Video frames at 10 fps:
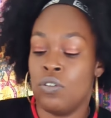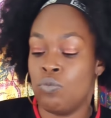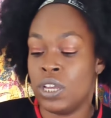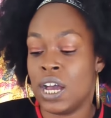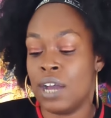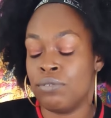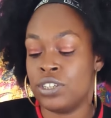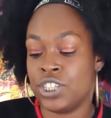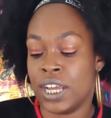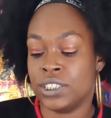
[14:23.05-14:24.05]
We got
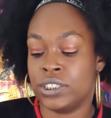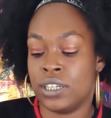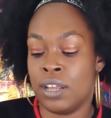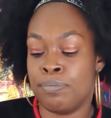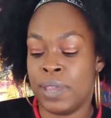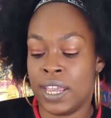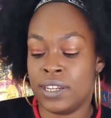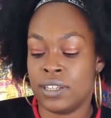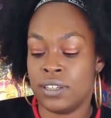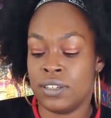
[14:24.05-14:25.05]
rejection,
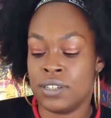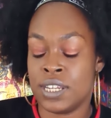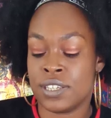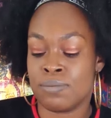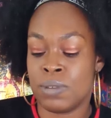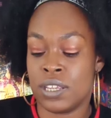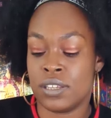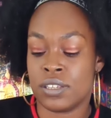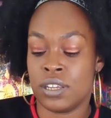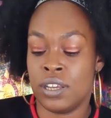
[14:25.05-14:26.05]
abandoned,
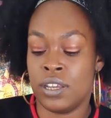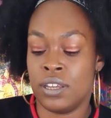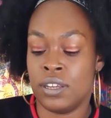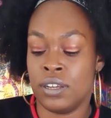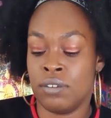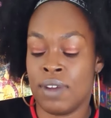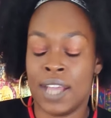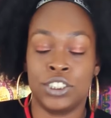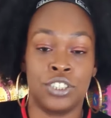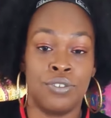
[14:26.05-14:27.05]
dismissed,
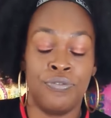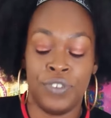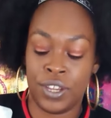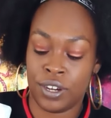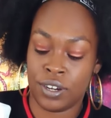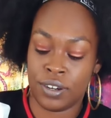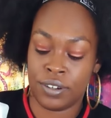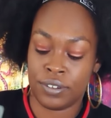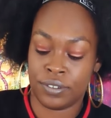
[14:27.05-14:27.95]
irrational fear.